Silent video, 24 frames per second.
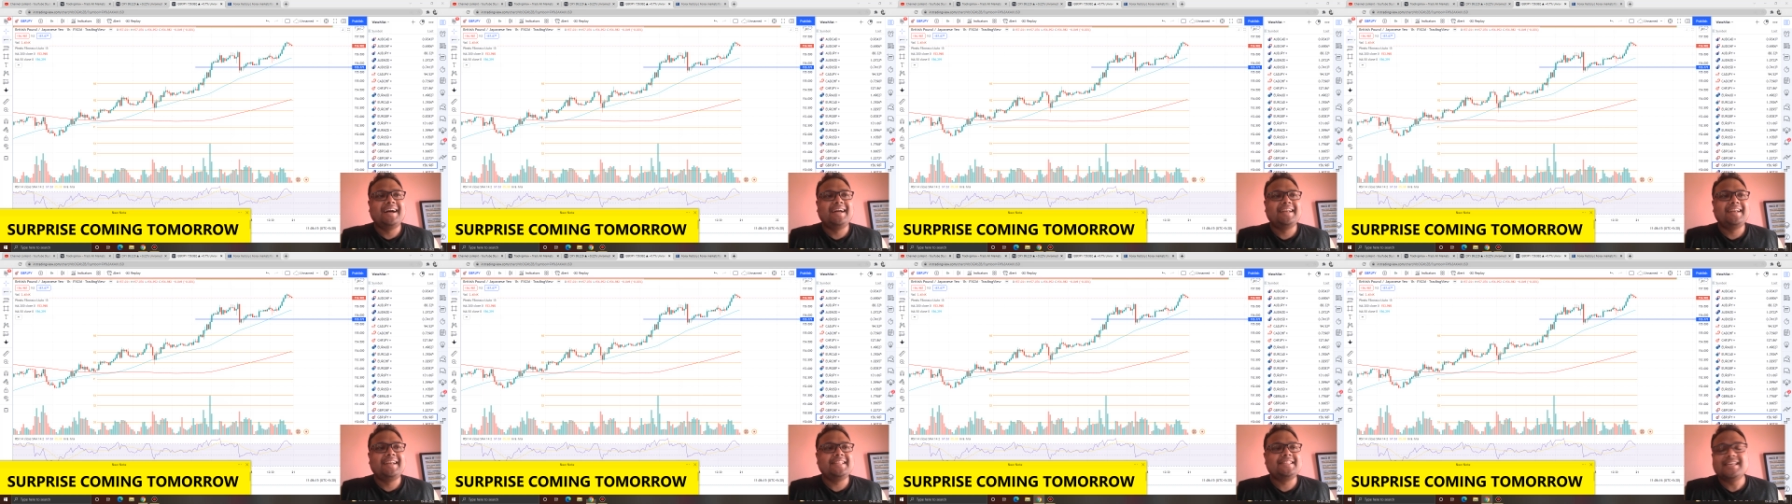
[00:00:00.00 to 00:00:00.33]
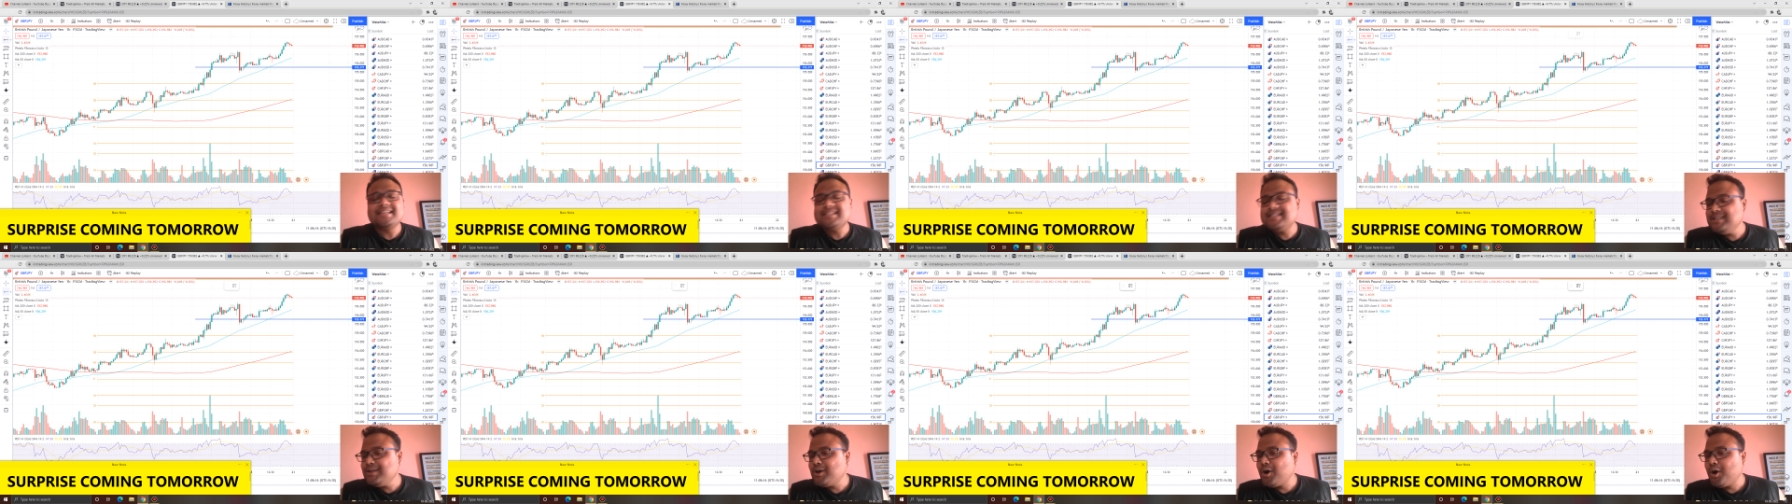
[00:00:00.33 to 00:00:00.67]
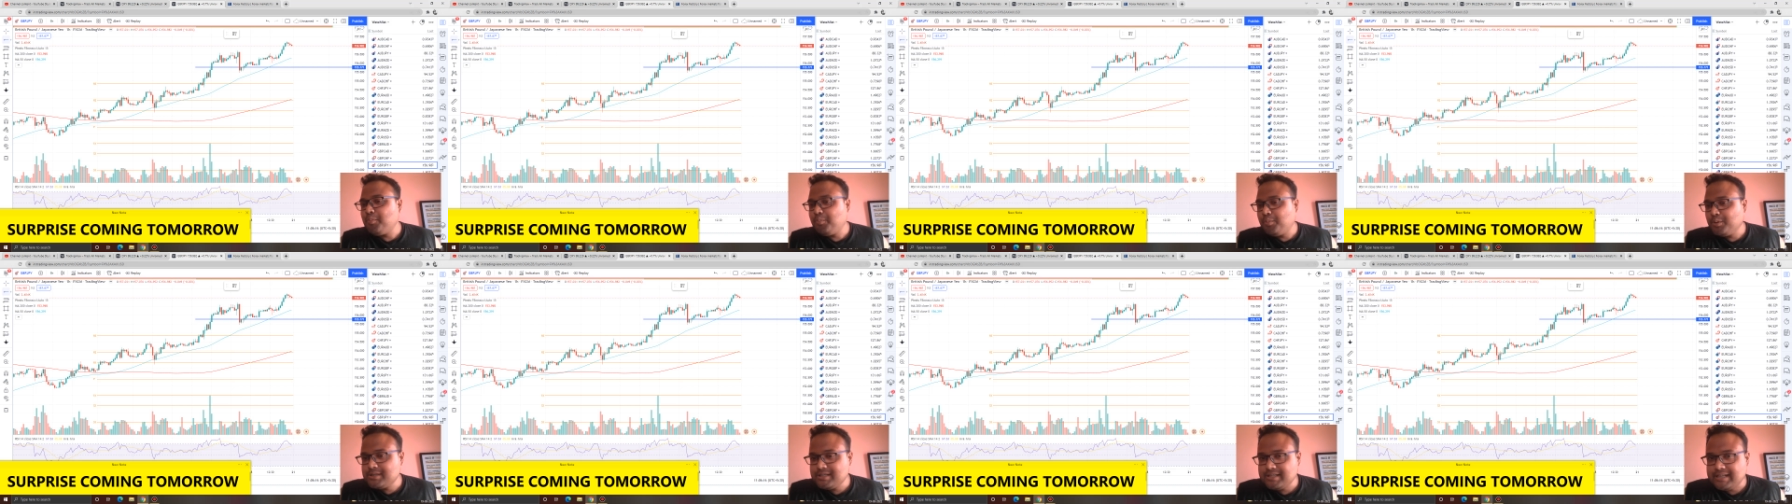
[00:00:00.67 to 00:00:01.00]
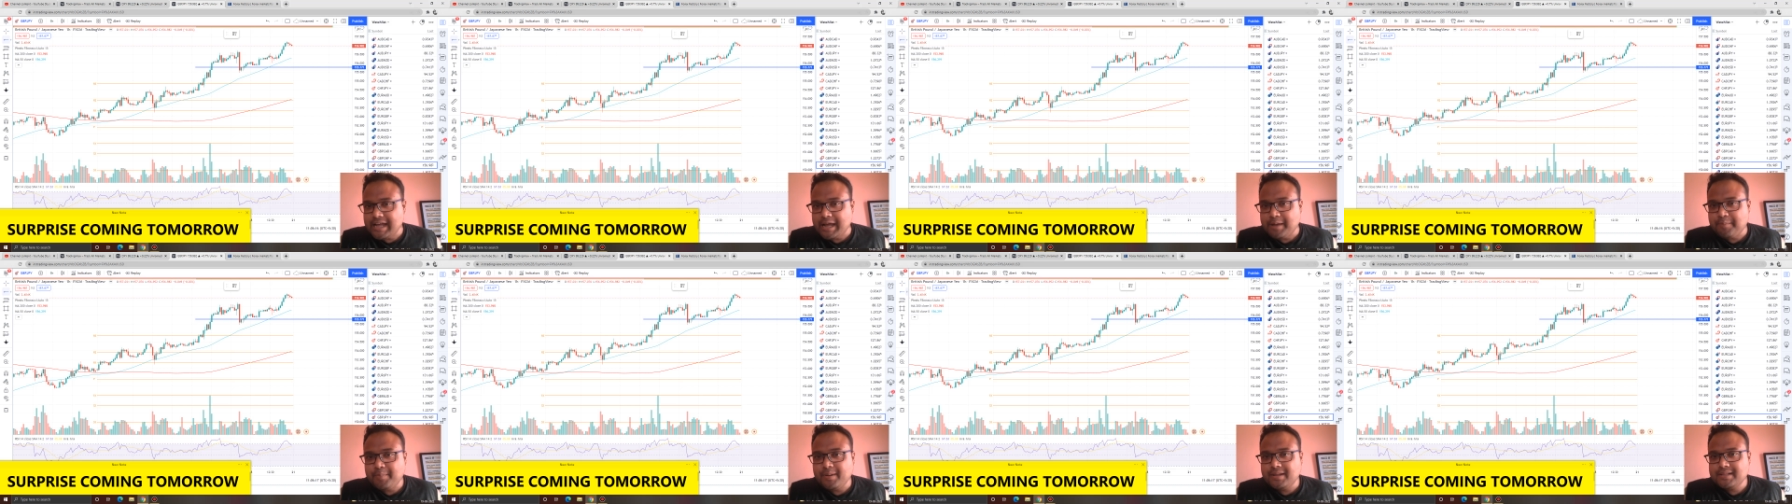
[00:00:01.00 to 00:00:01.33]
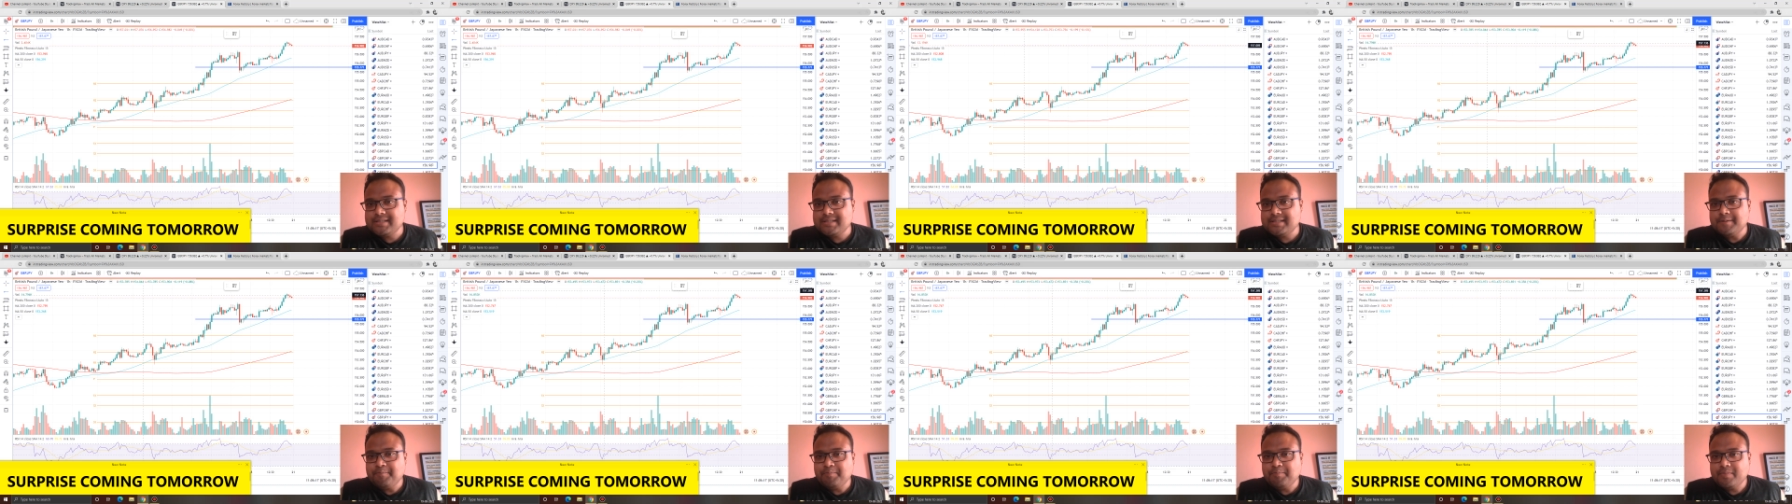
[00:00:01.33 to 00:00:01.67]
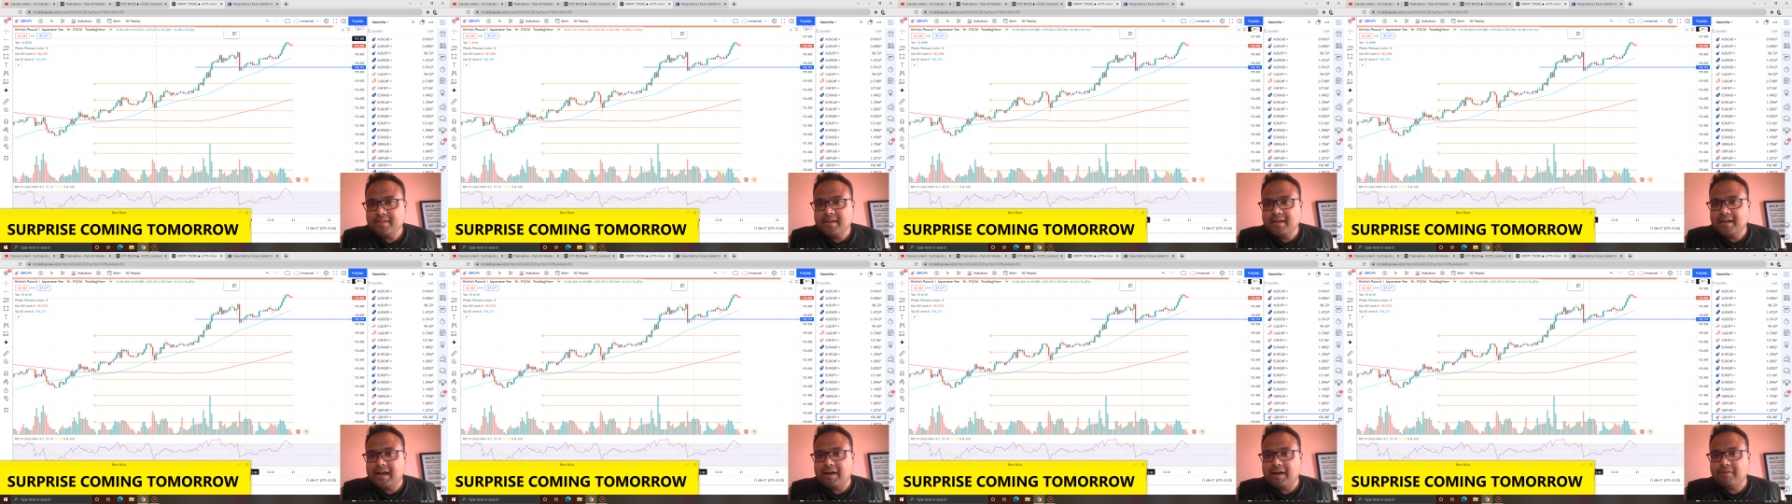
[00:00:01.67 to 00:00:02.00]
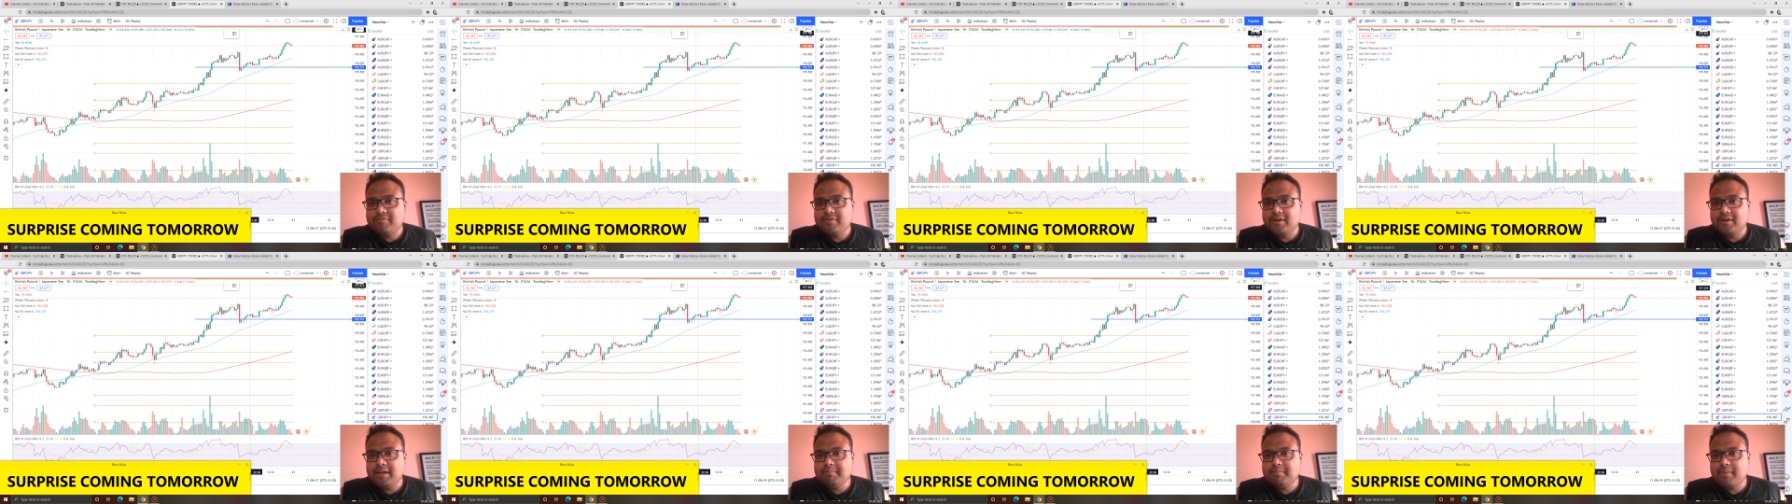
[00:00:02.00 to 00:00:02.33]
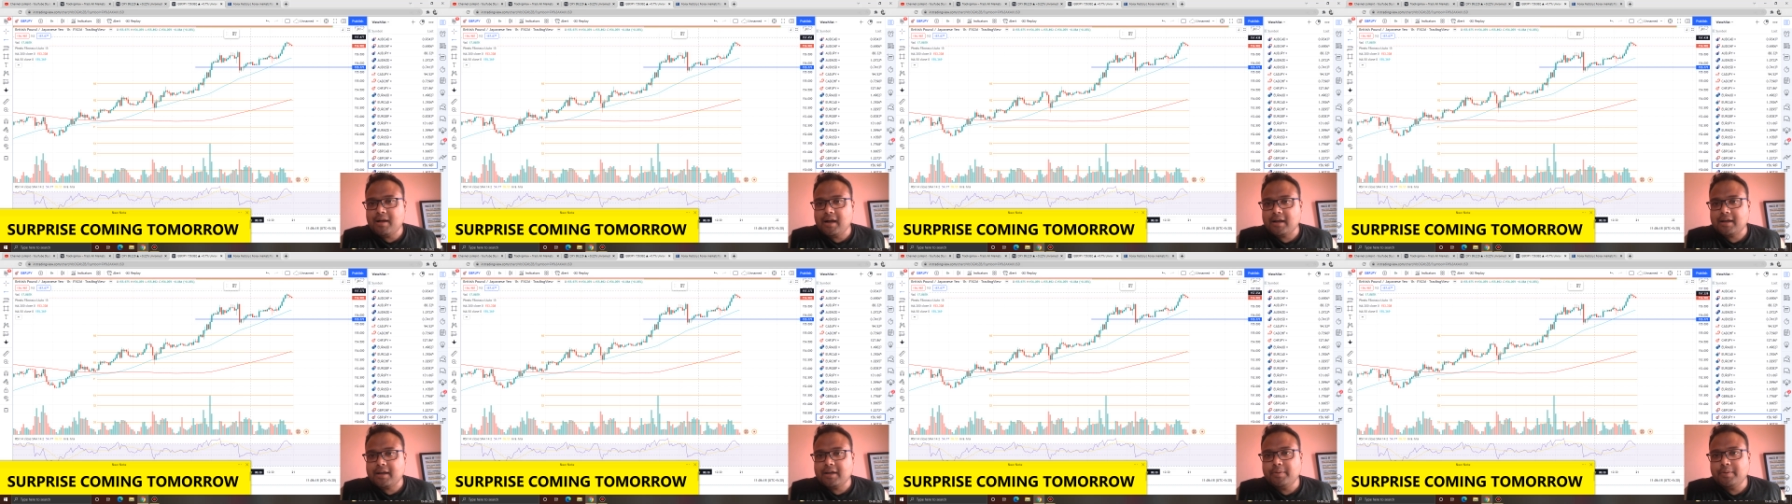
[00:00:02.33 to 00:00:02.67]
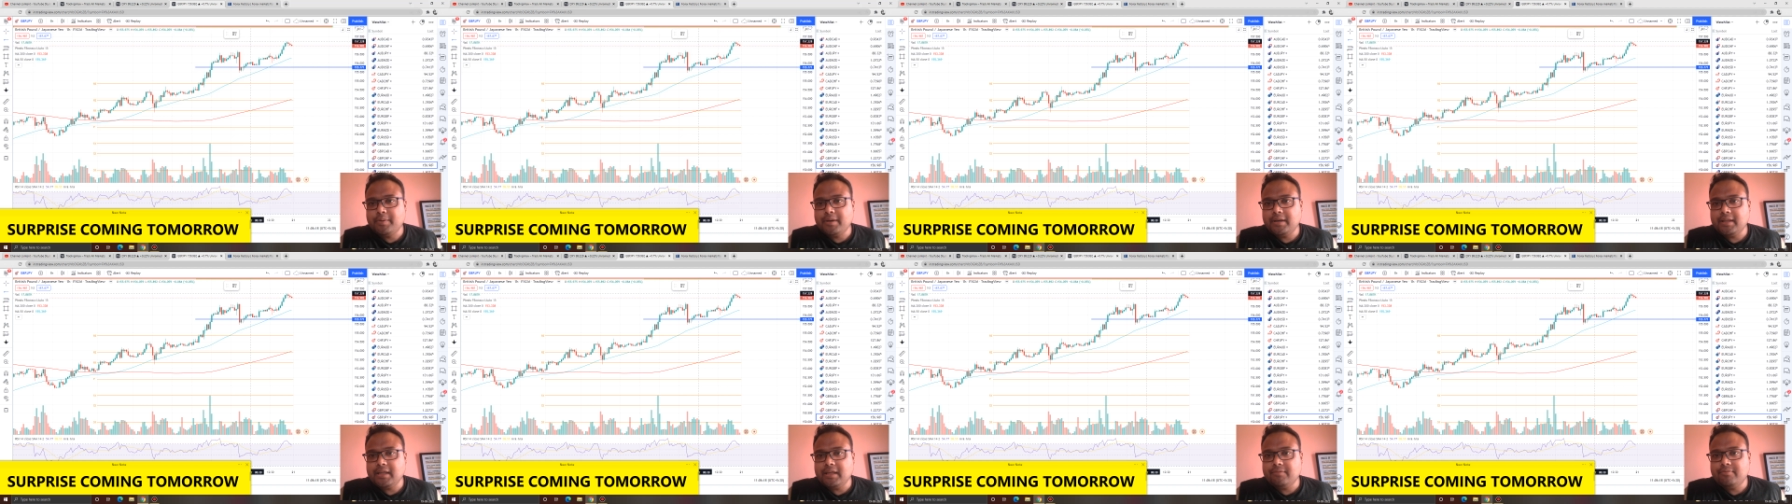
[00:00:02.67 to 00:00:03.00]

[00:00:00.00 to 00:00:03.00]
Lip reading: just the opposite happens, after the market opening,